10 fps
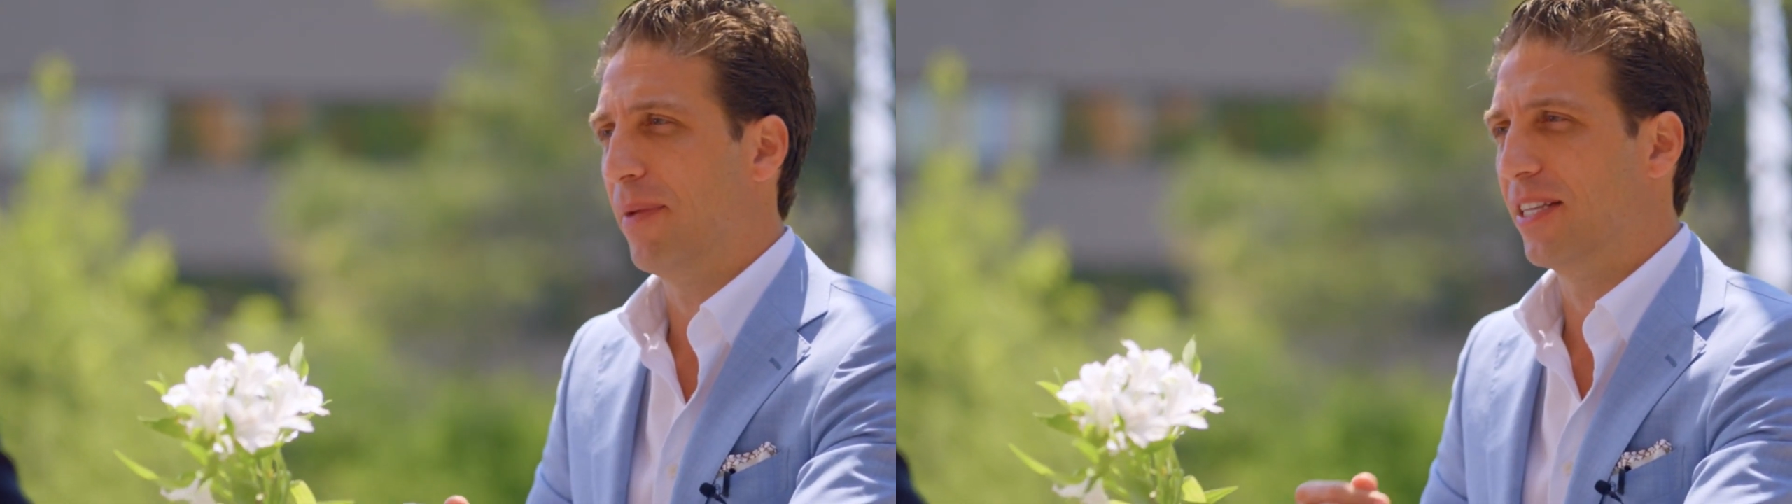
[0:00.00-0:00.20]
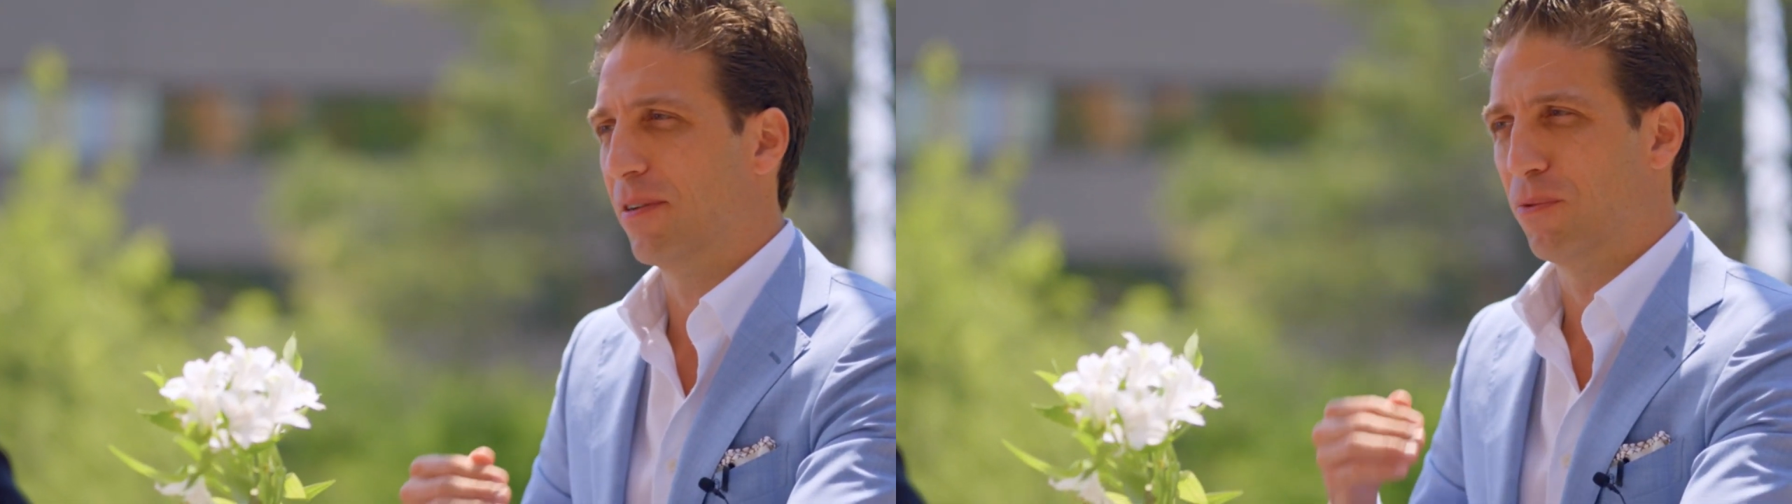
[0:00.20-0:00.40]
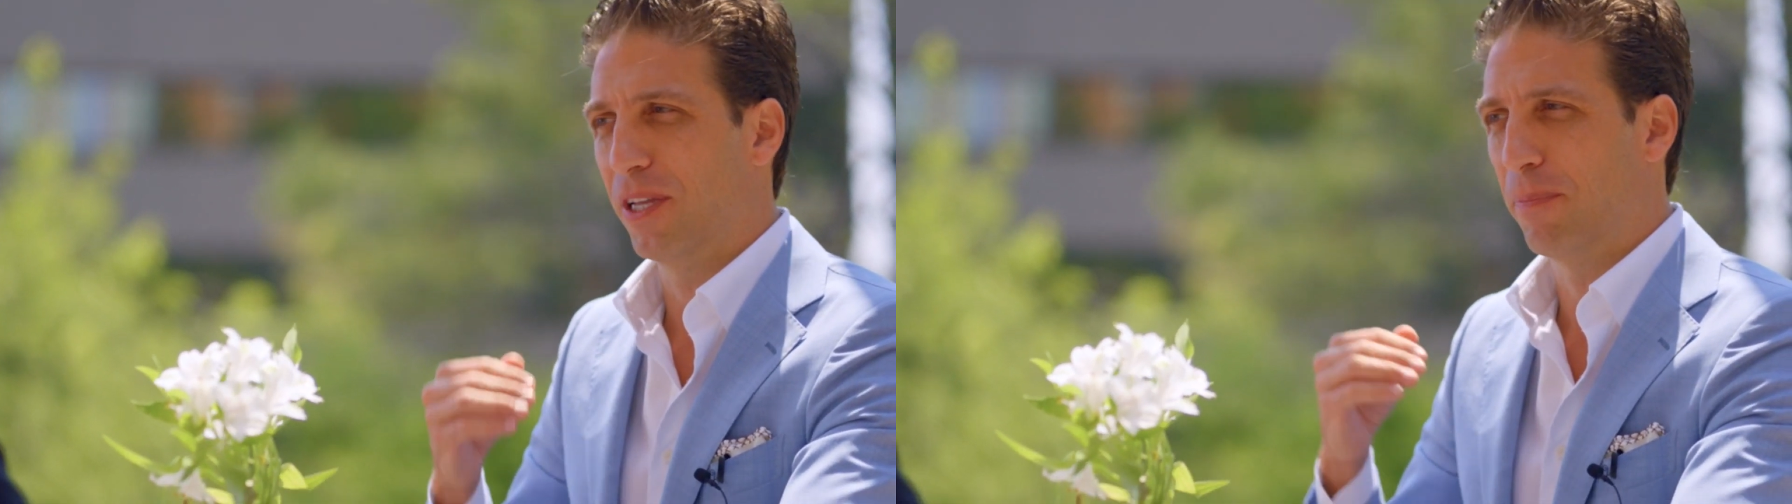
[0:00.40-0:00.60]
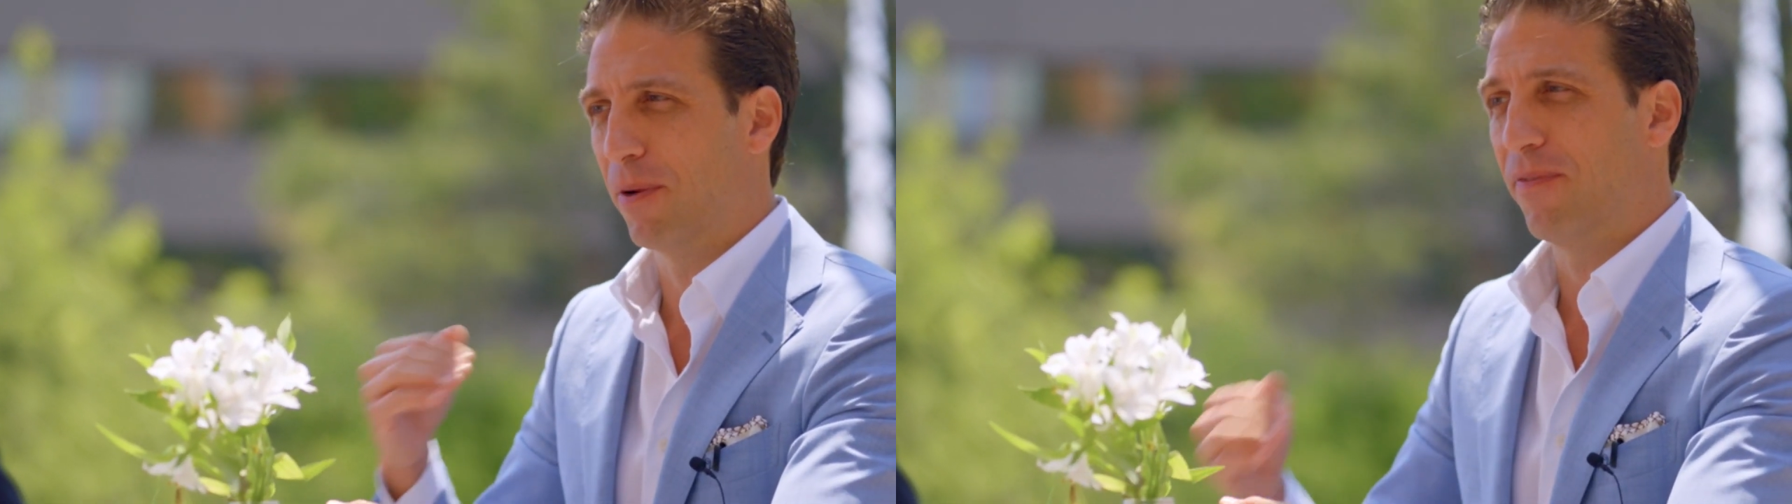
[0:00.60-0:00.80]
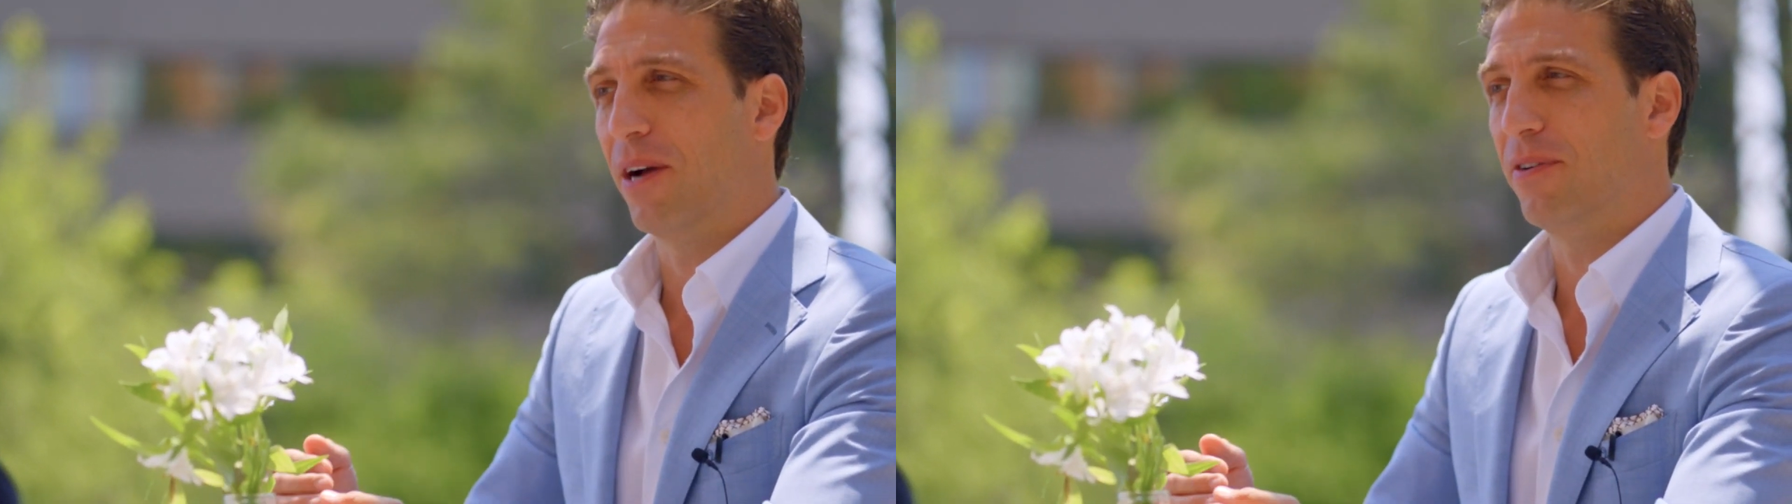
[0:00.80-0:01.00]
has a really
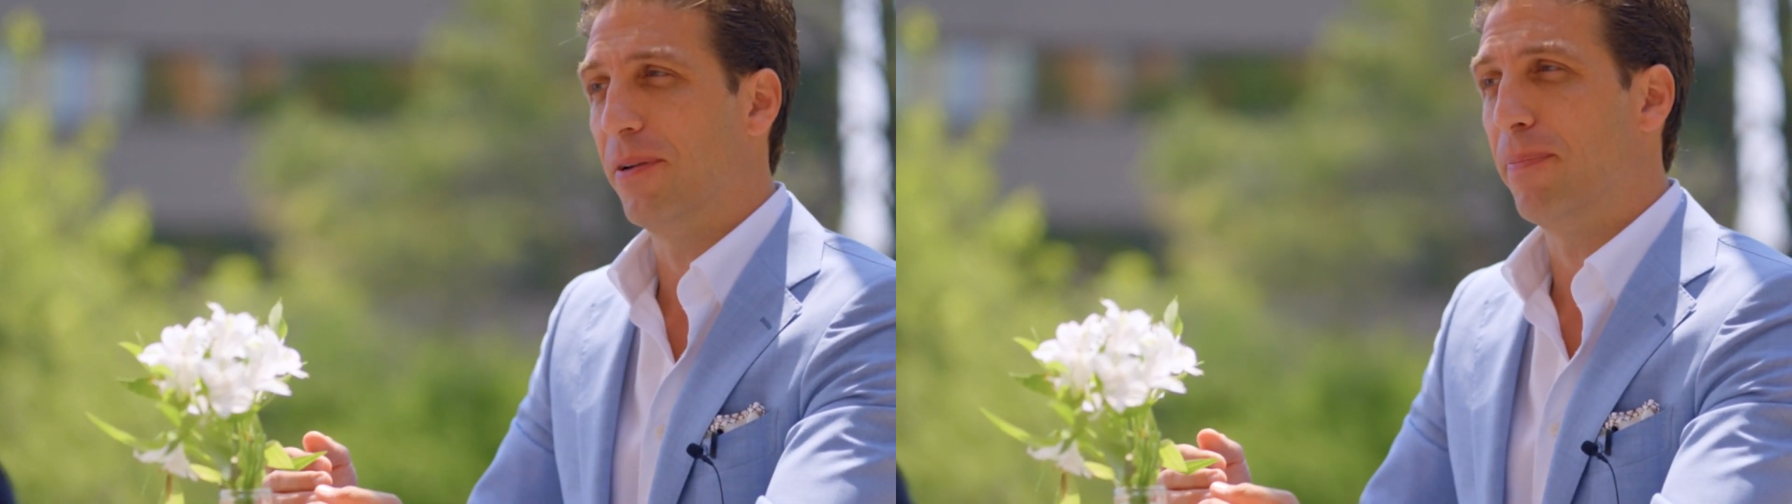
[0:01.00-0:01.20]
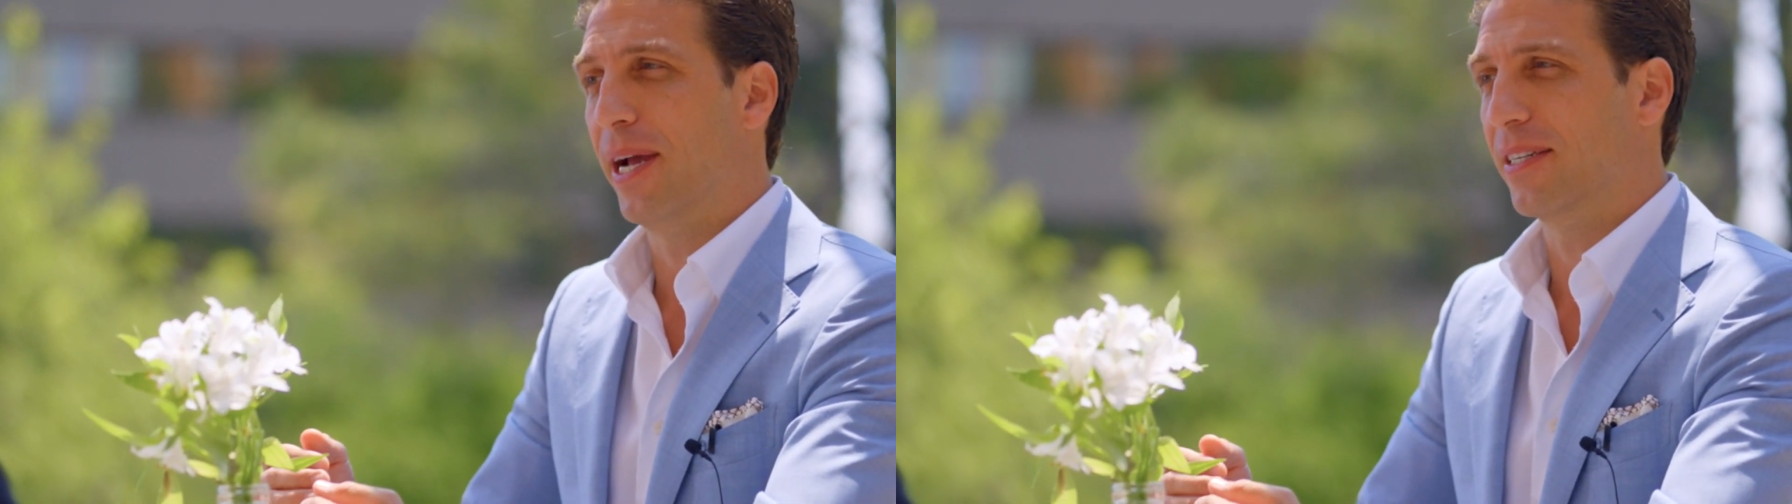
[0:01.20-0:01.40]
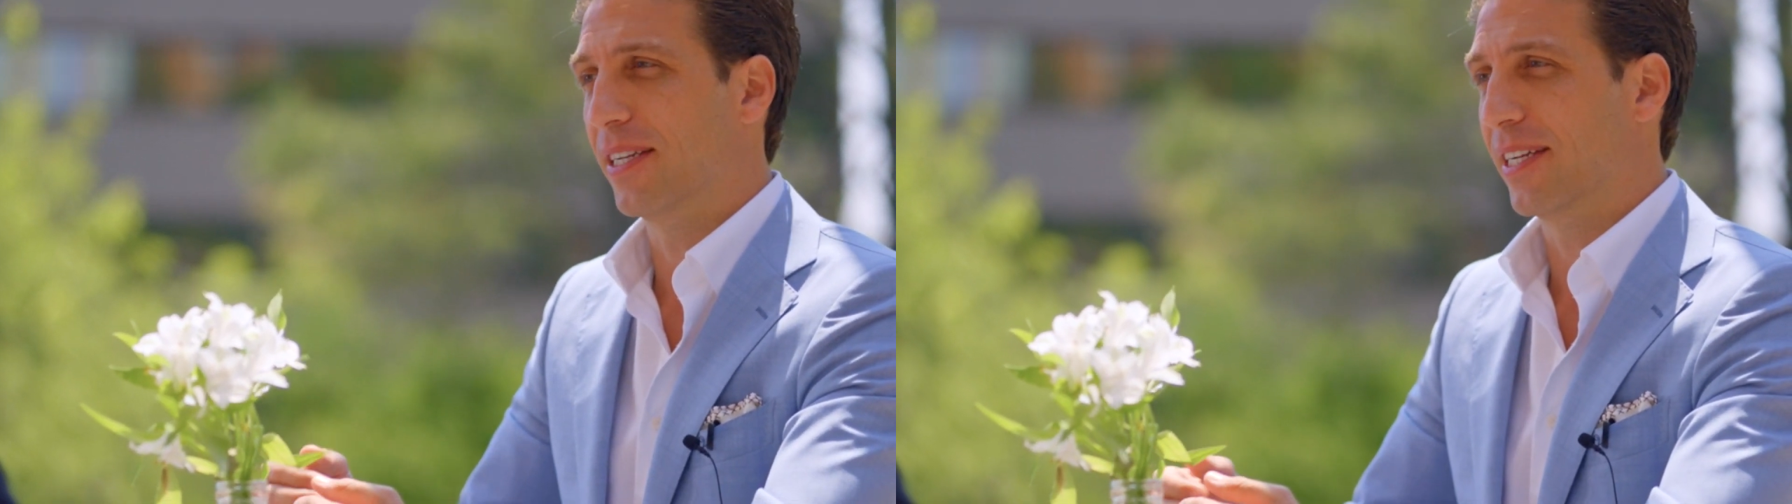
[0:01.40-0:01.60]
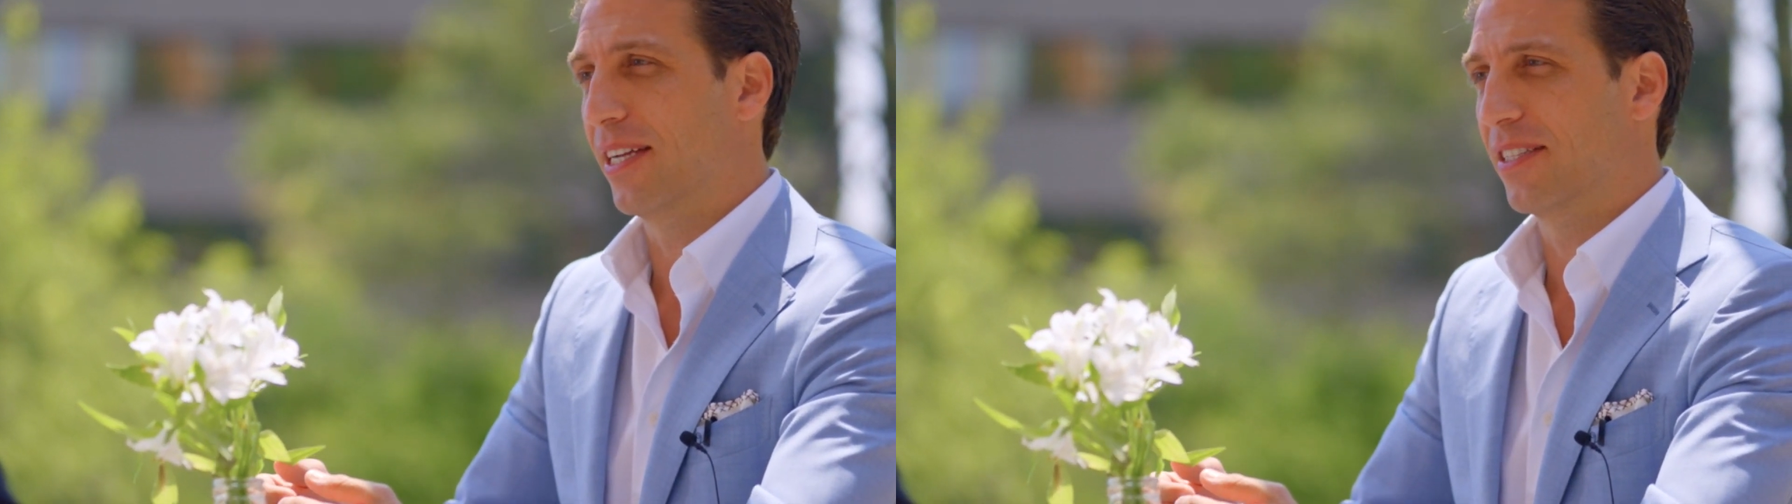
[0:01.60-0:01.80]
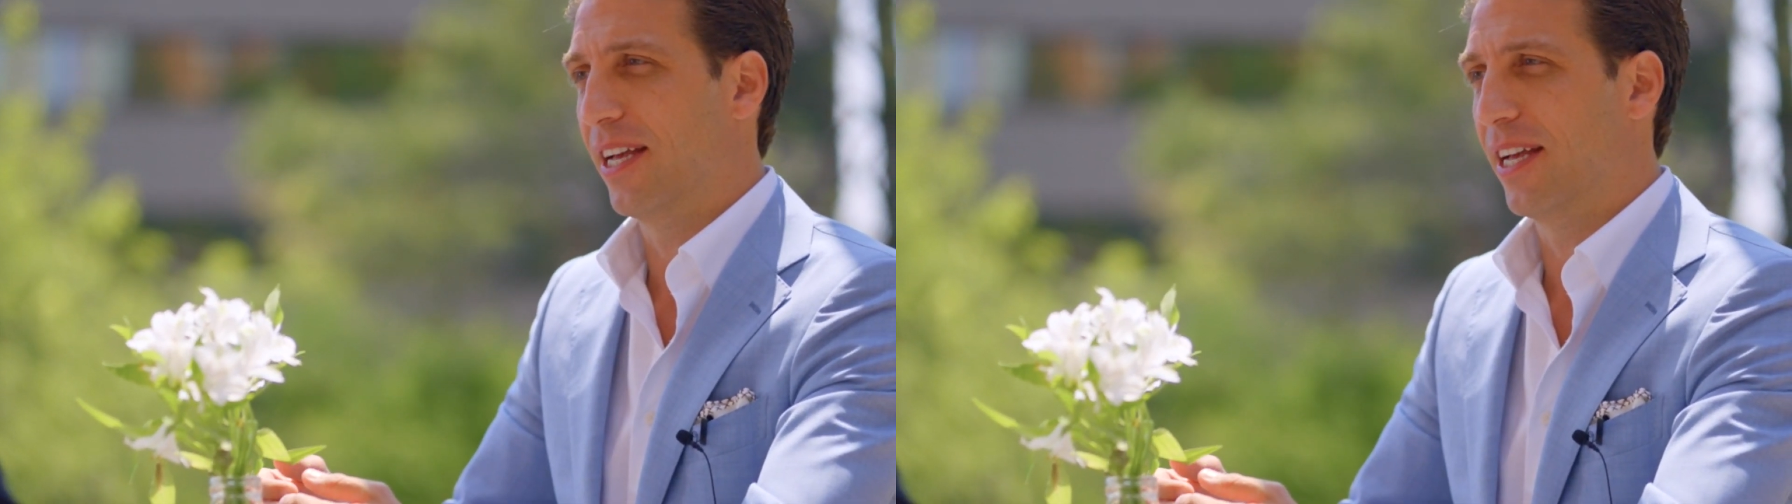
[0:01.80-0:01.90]
profound impact on guys'